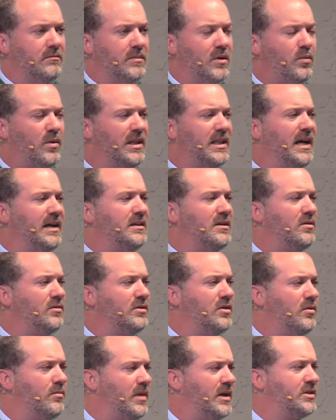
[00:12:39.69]
But while I
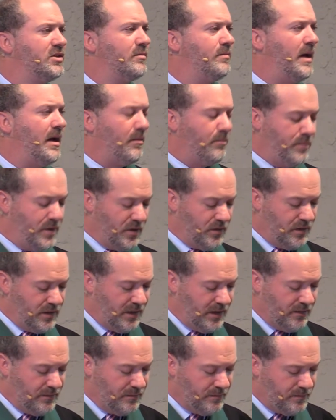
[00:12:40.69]
don't know much about
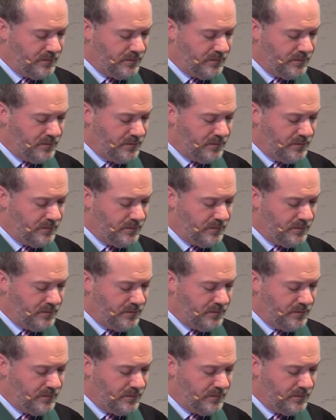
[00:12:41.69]
building,